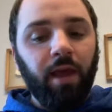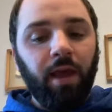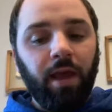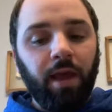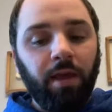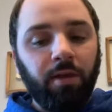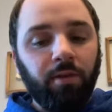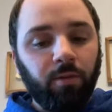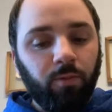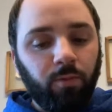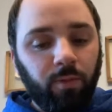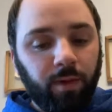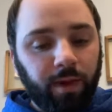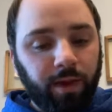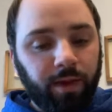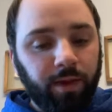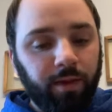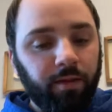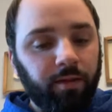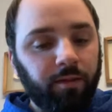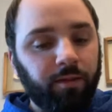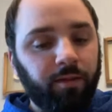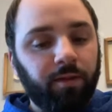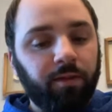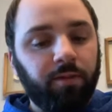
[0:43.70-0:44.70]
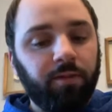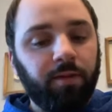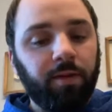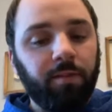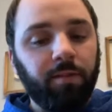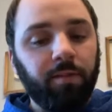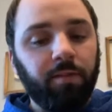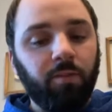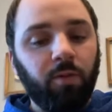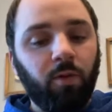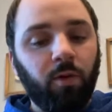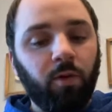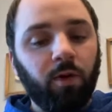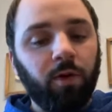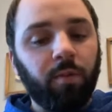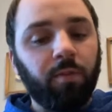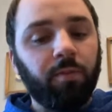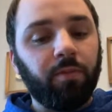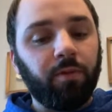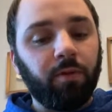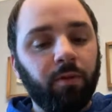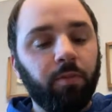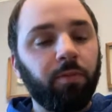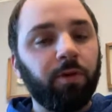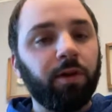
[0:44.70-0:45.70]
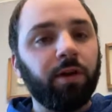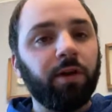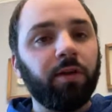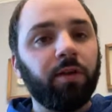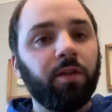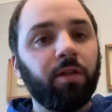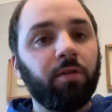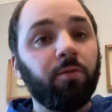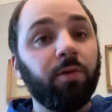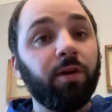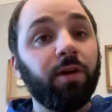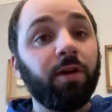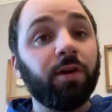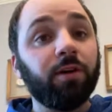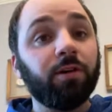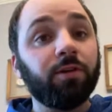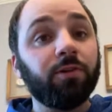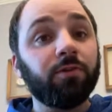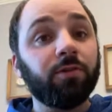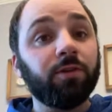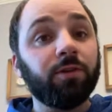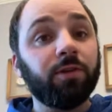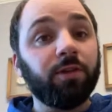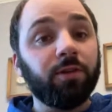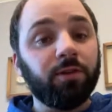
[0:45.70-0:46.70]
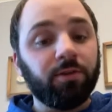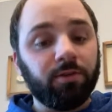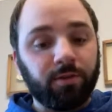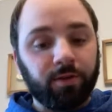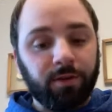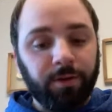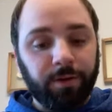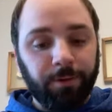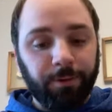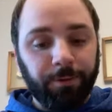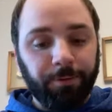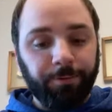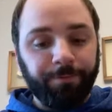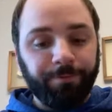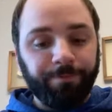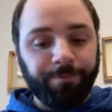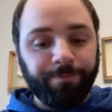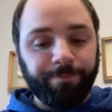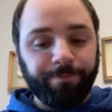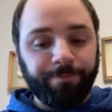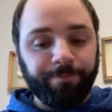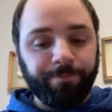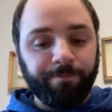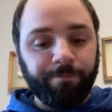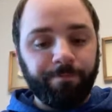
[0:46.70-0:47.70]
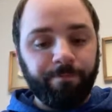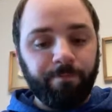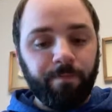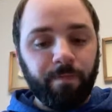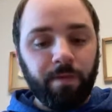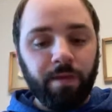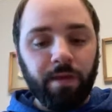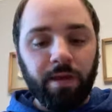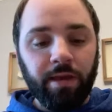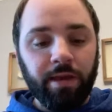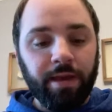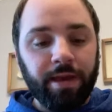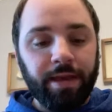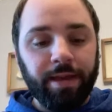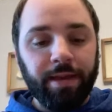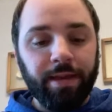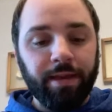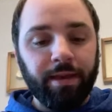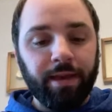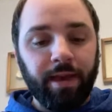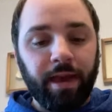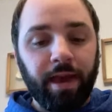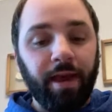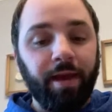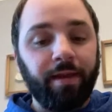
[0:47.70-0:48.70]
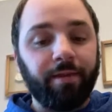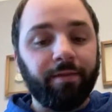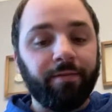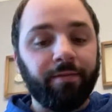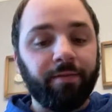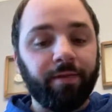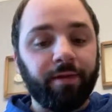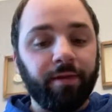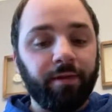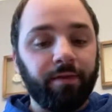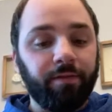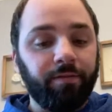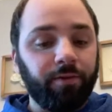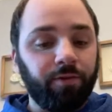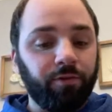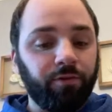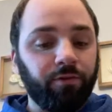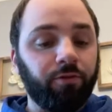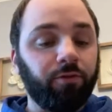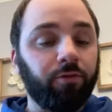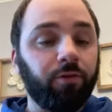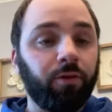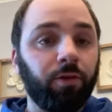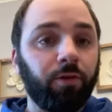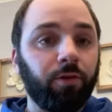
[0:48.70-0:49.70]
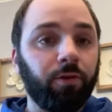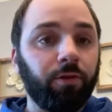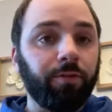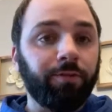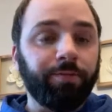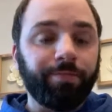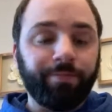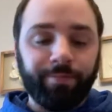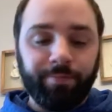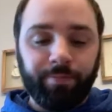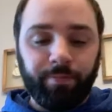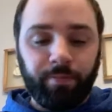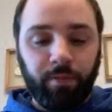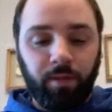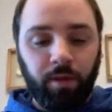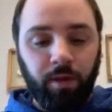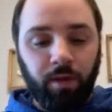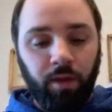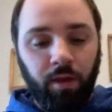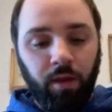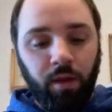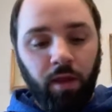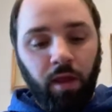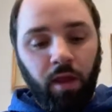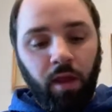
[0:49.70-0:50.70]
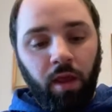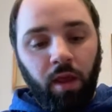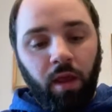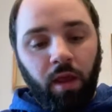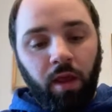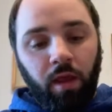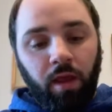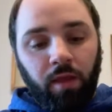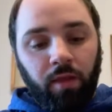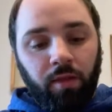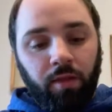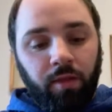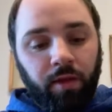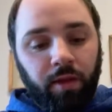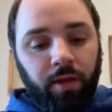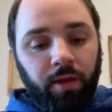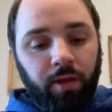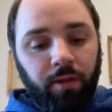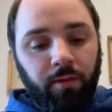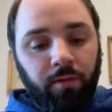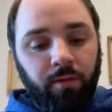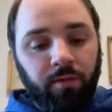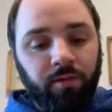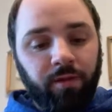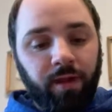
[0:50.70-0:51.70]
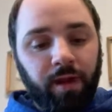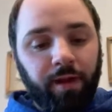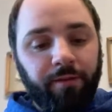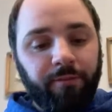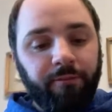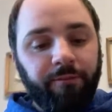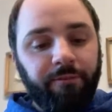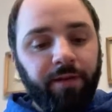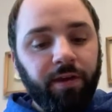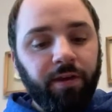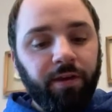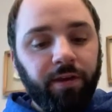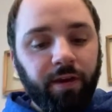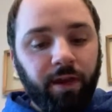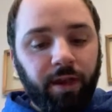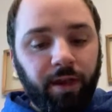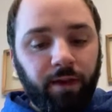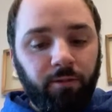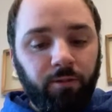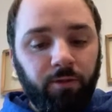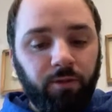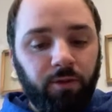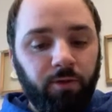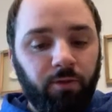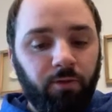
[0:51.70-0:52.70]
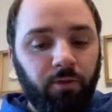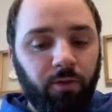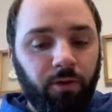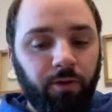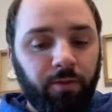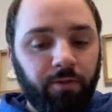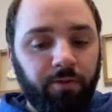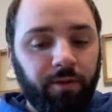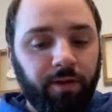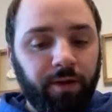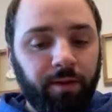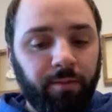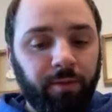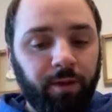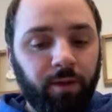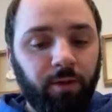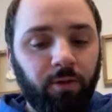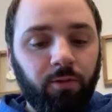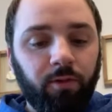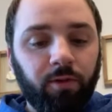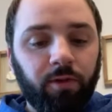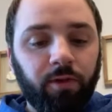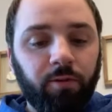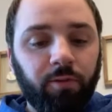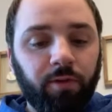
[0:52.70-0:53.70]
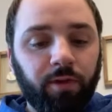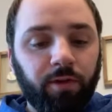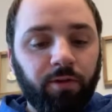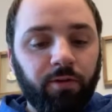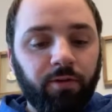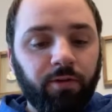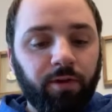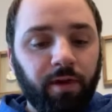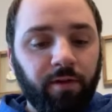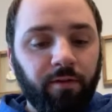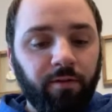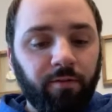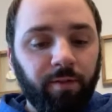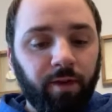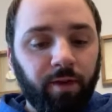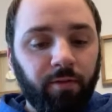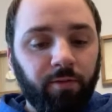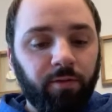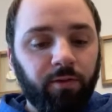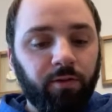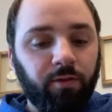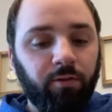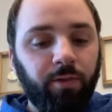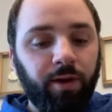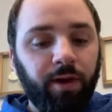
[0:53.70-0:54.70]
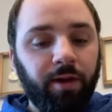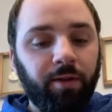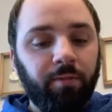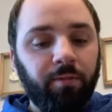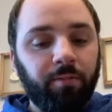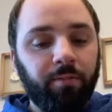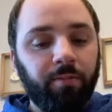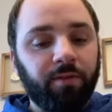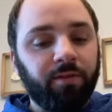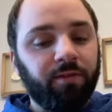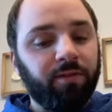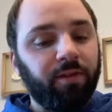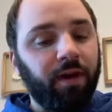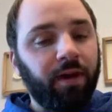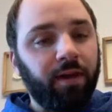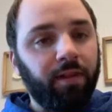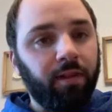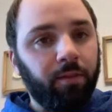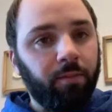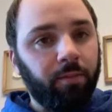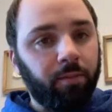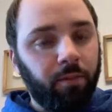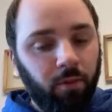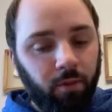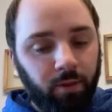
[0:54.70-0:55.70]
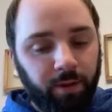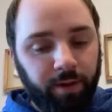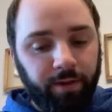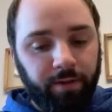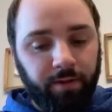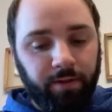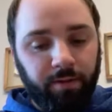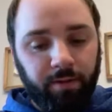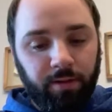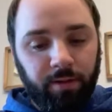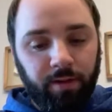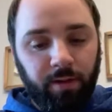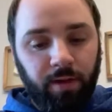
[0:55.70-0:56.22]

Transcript: and a wig that seemed more appropriate 300 years ago. He didn't have an official role. That he was not affiliated with the royal family or the British government was quite beside the point.